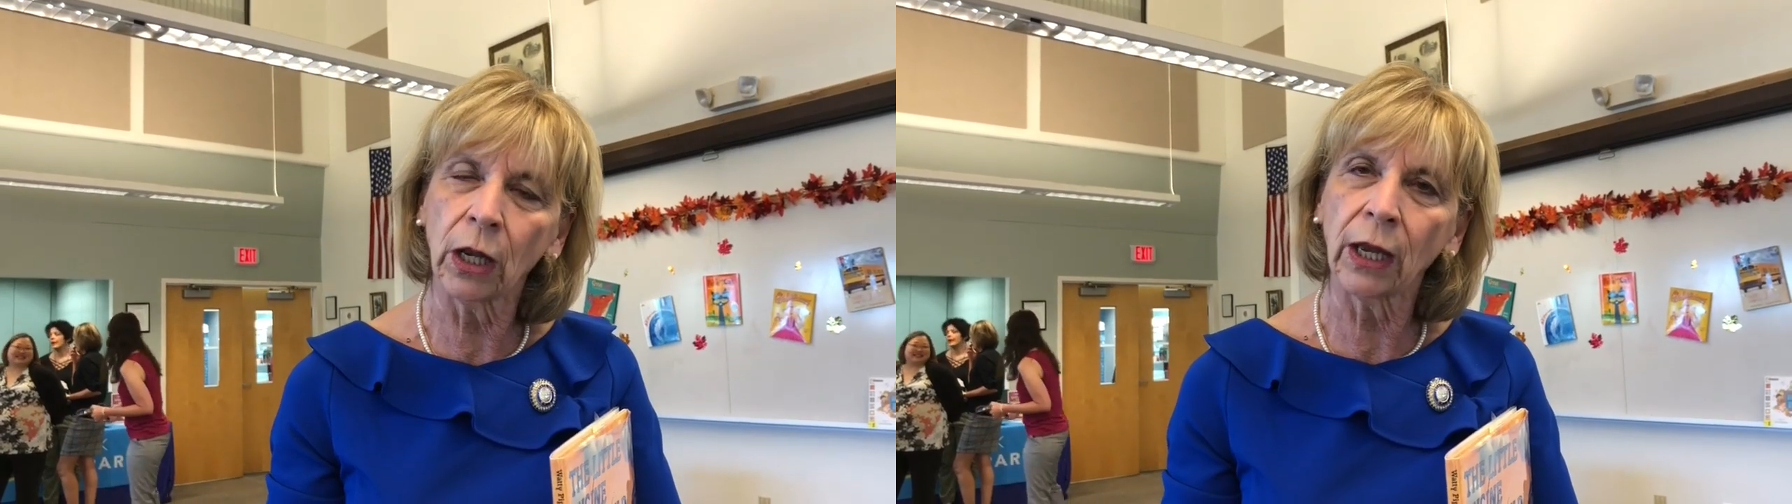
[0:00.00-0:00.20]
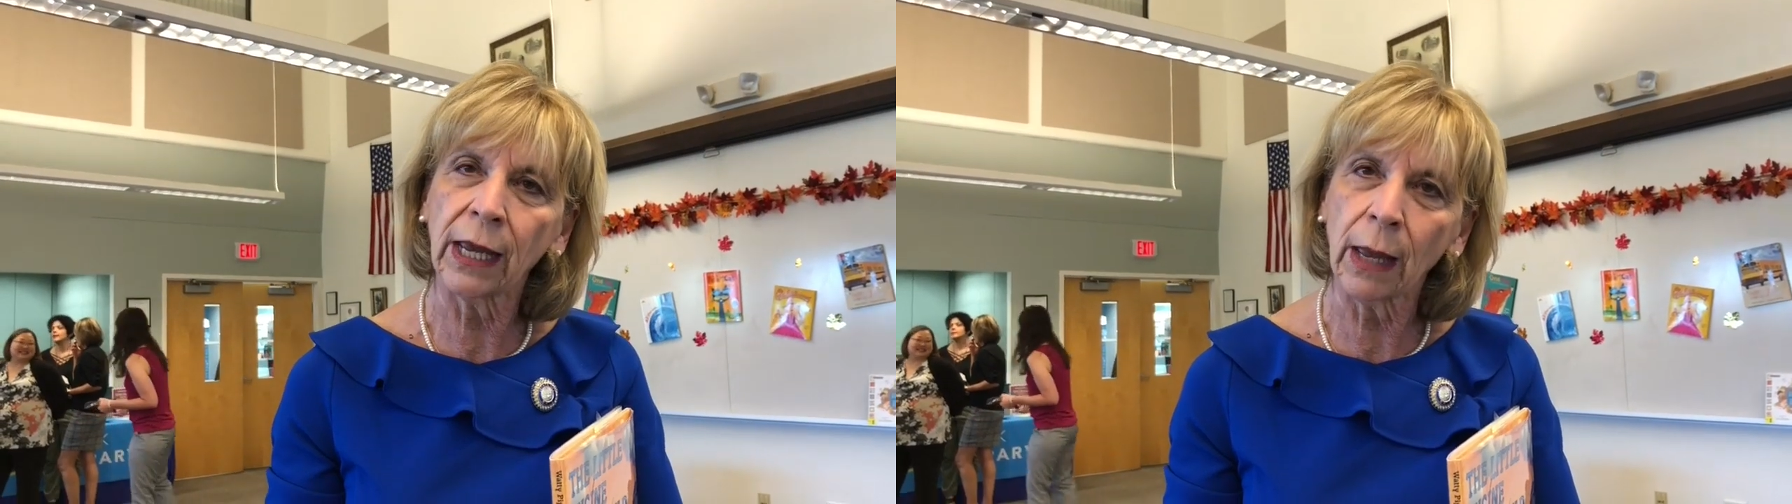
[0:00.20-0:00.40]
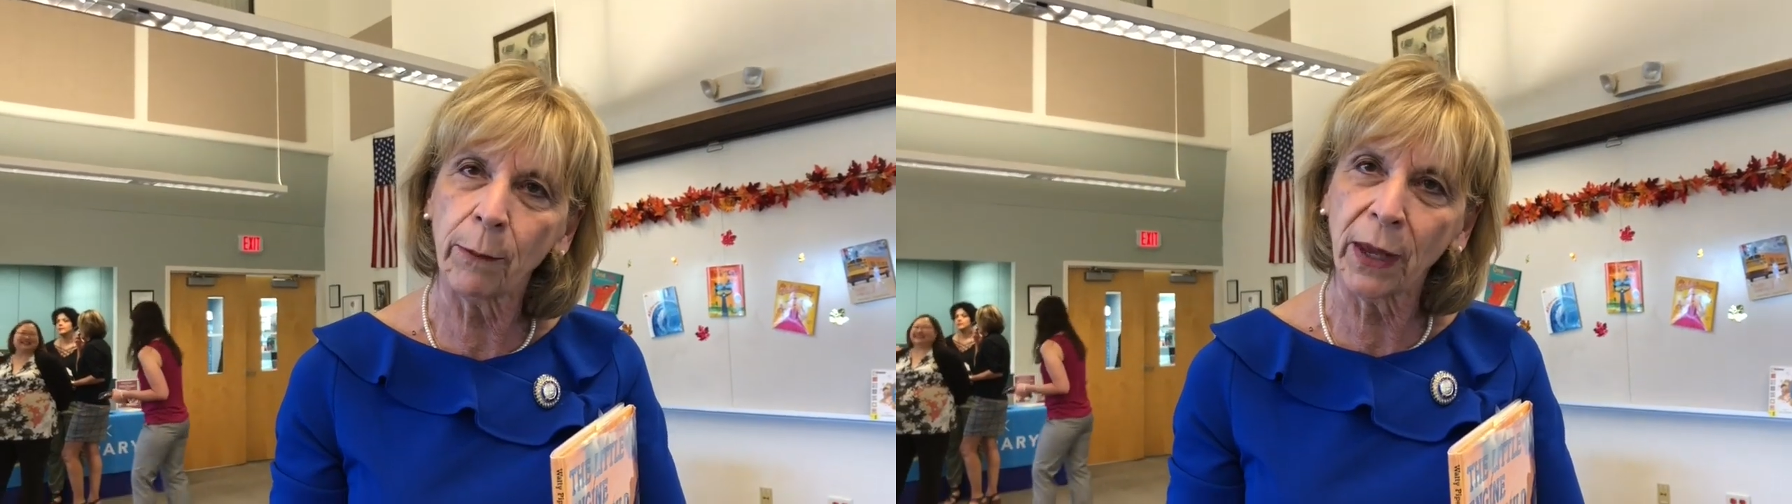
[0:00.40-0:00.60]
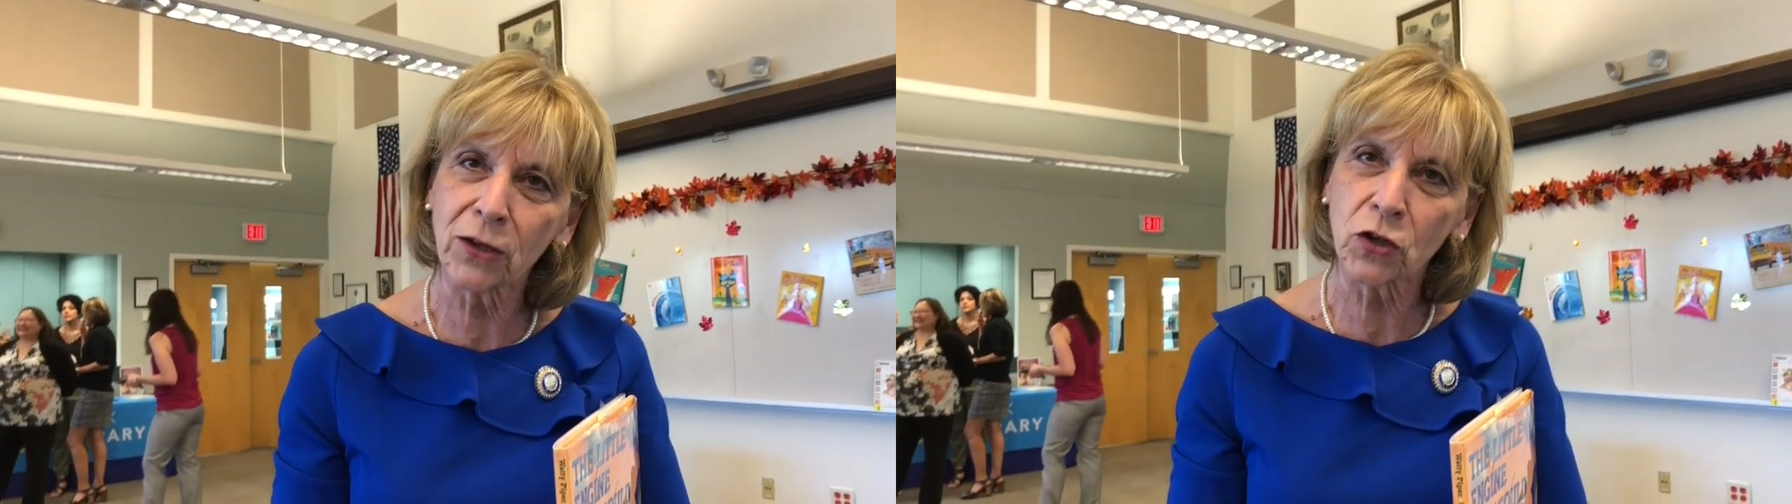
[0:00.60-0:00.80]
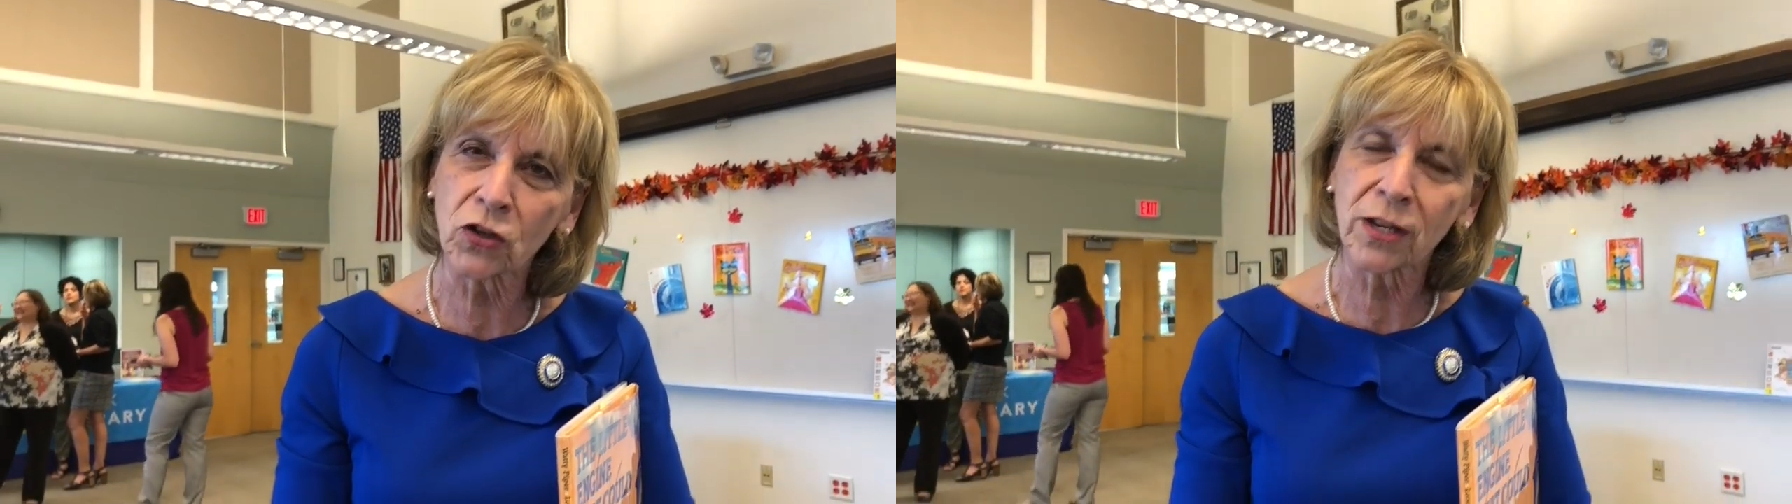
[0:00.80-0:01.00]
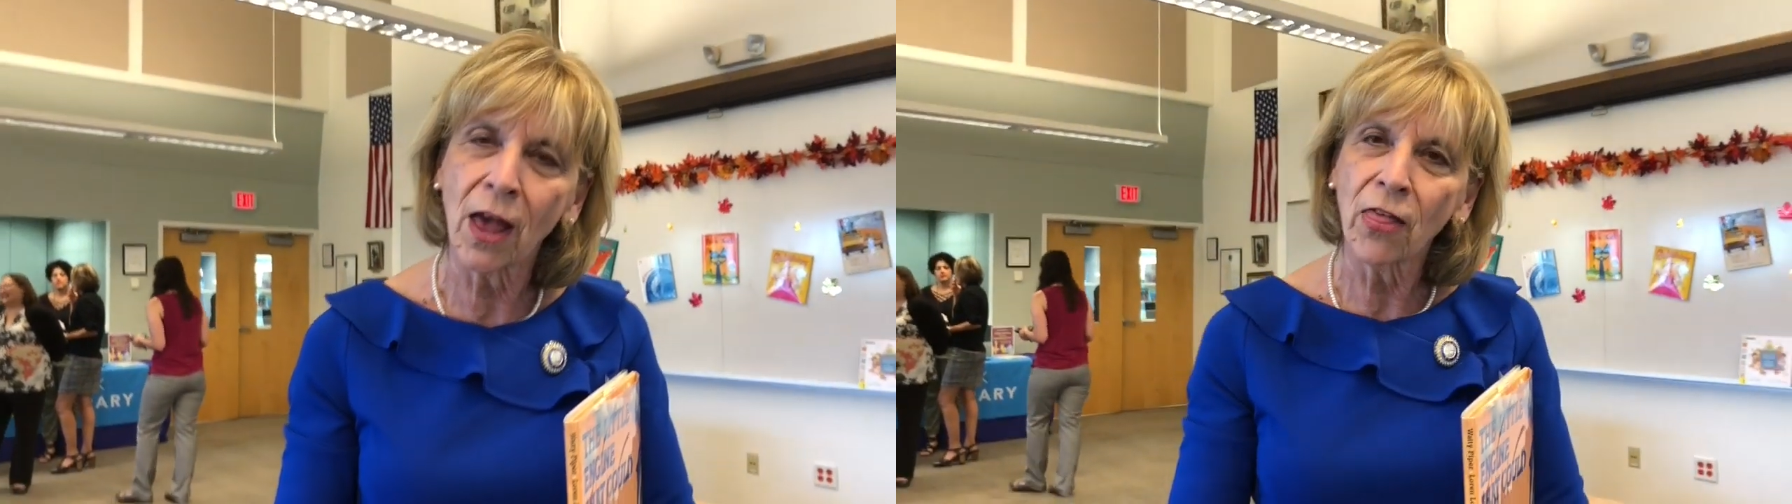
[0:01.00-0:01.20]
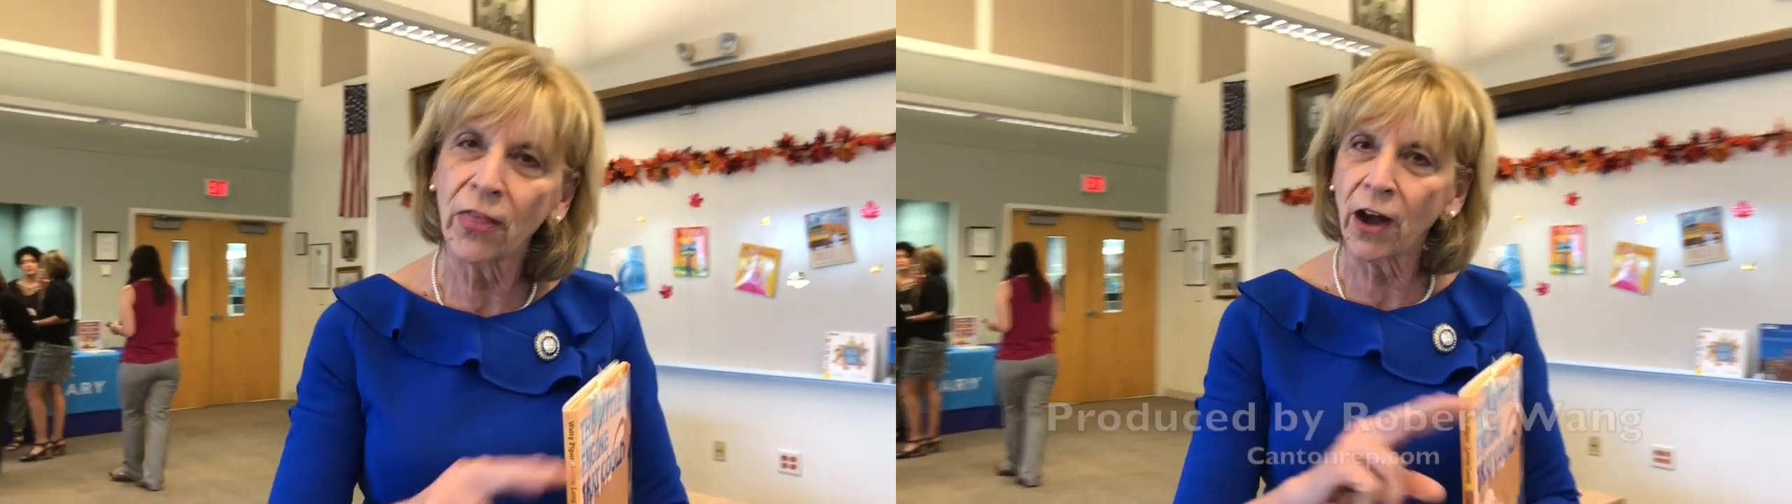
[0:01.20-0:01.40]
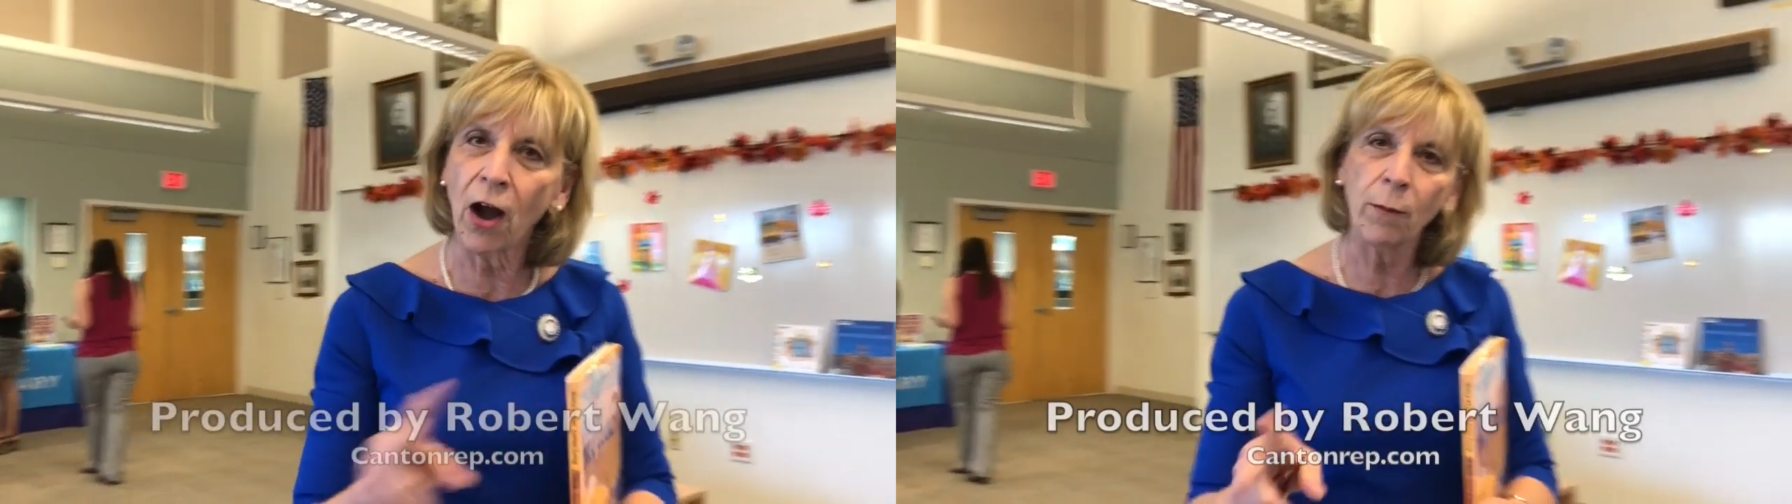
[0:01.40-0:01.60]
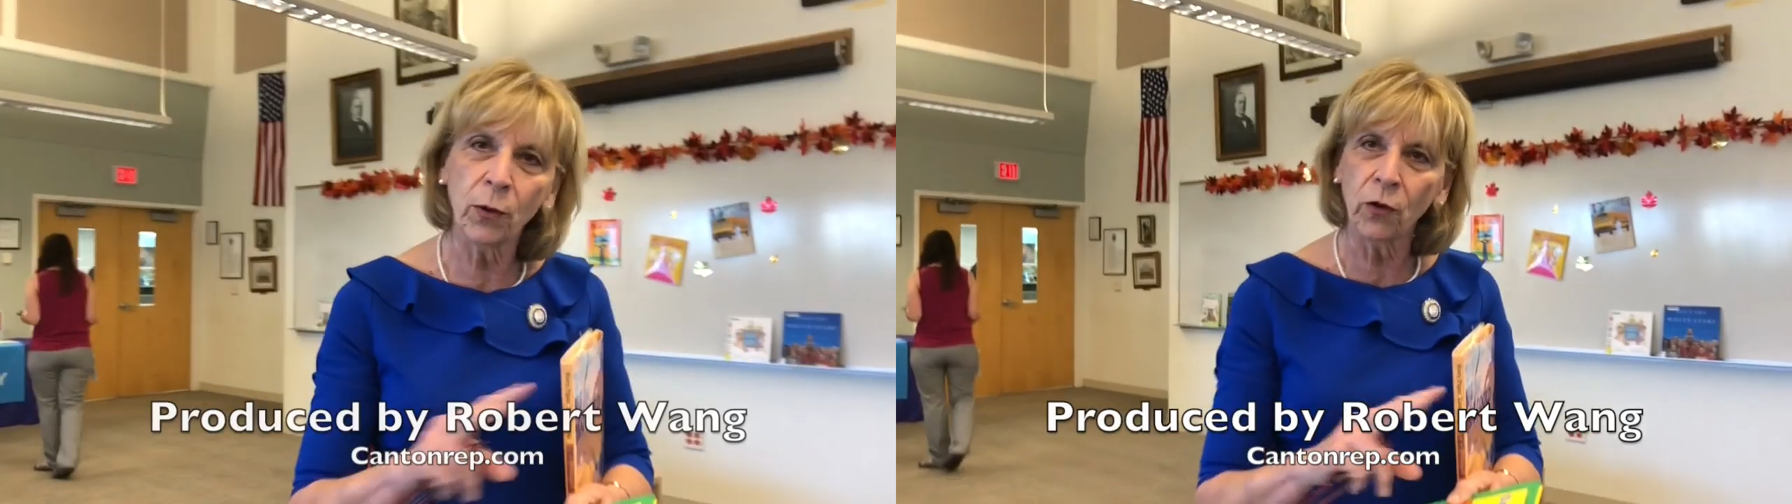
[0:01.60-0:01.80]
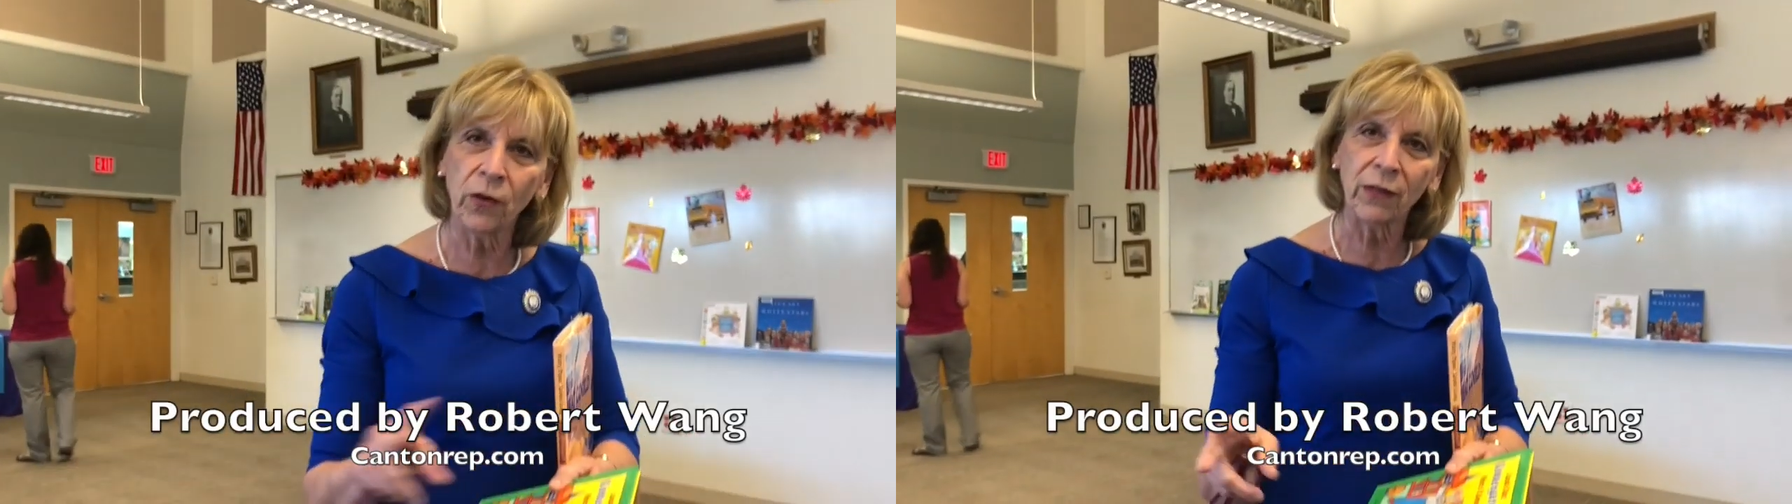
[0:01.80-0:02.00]
looking at pictures that aren't
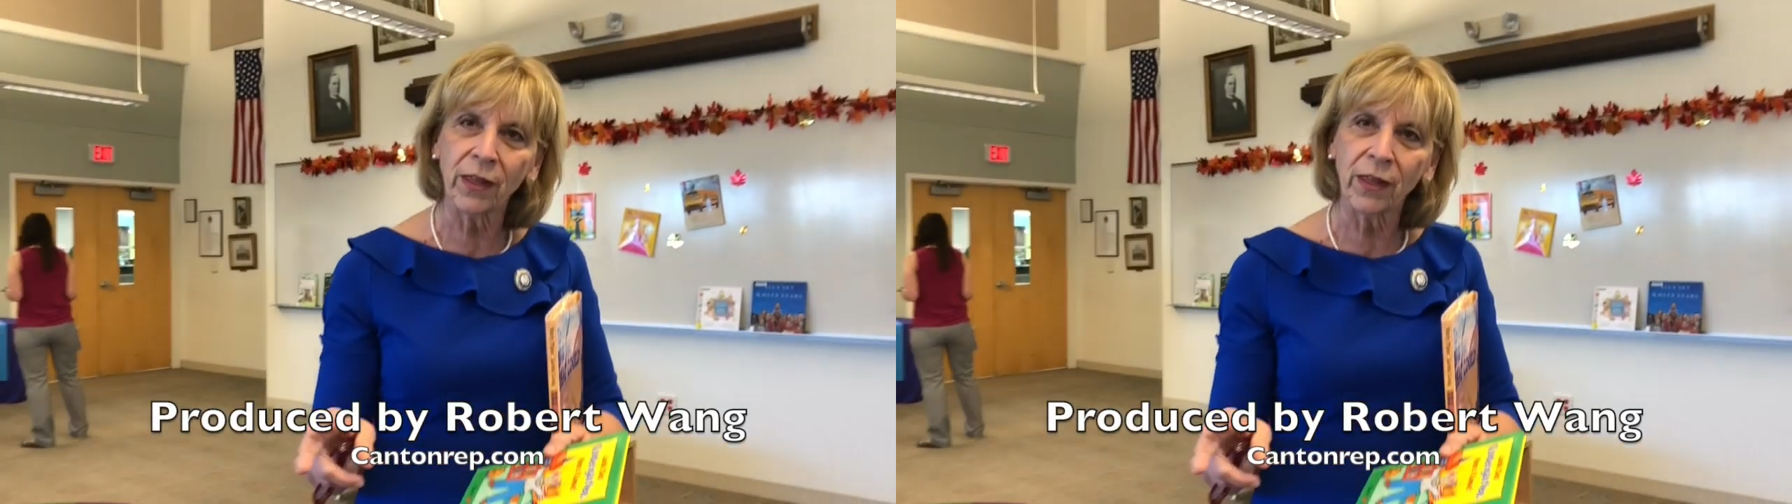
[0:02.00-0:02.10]
moving,